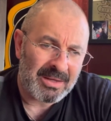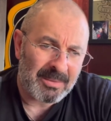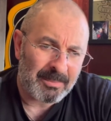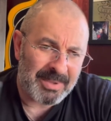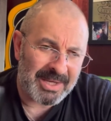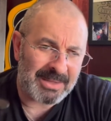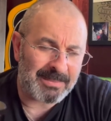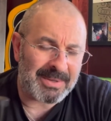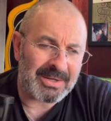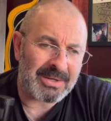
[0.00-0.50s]

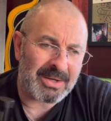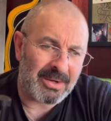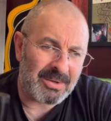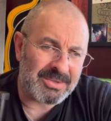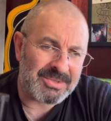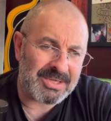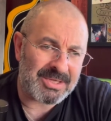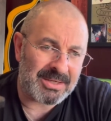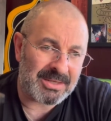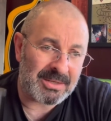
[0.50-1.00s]
Pigment
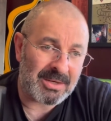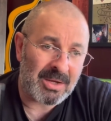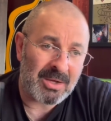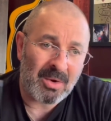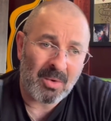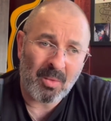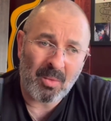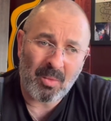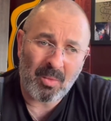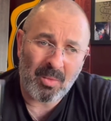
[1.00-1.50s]
goes in
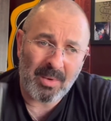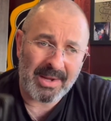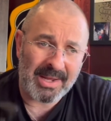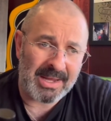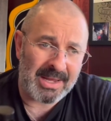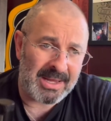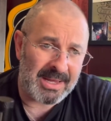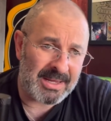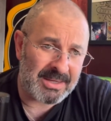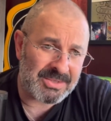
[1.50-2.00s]

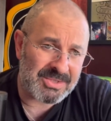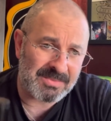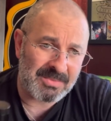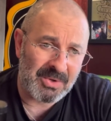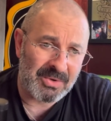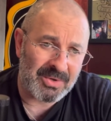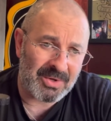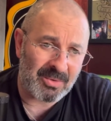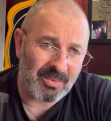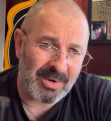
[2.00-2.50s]
way
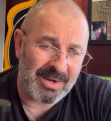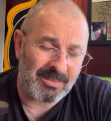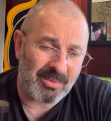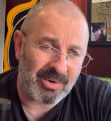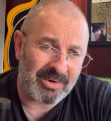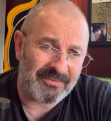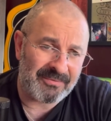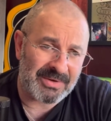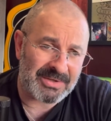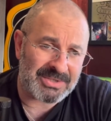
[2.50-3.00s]
smoother, way
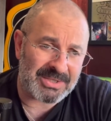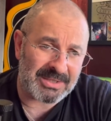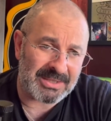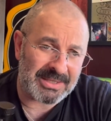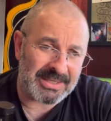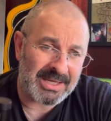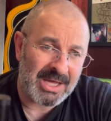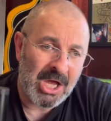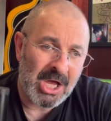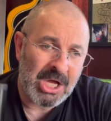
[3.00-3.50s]
more
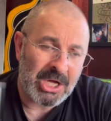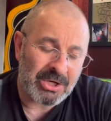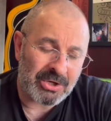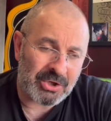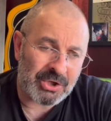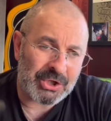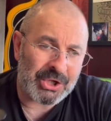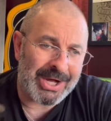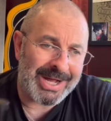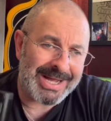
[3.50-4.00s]
efficiently. Your
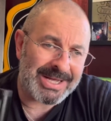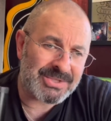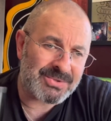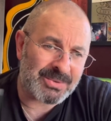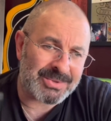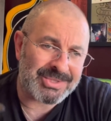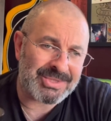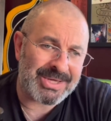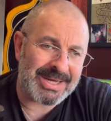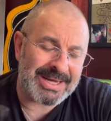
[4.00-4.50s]
clients
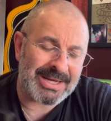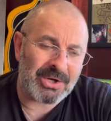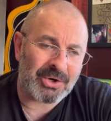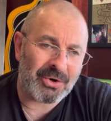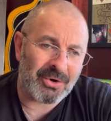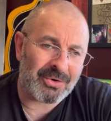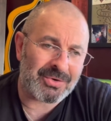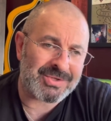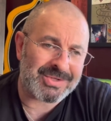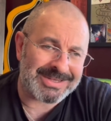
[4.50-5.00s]
will say it
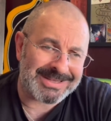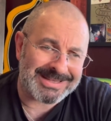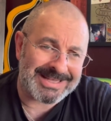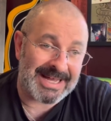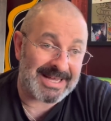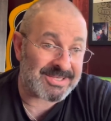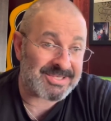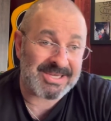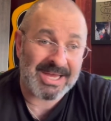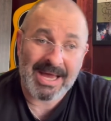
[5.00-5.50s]
hurts
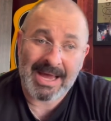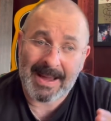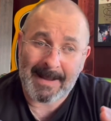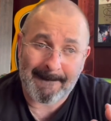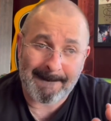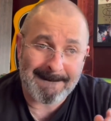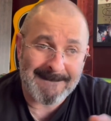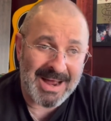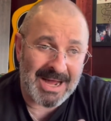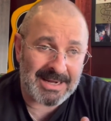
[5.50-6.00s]
less.
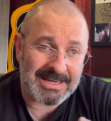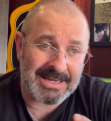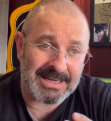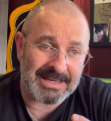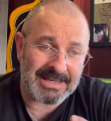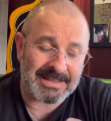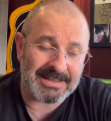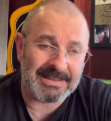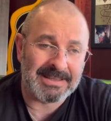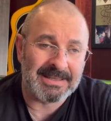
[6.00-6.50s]
I'm not kidding.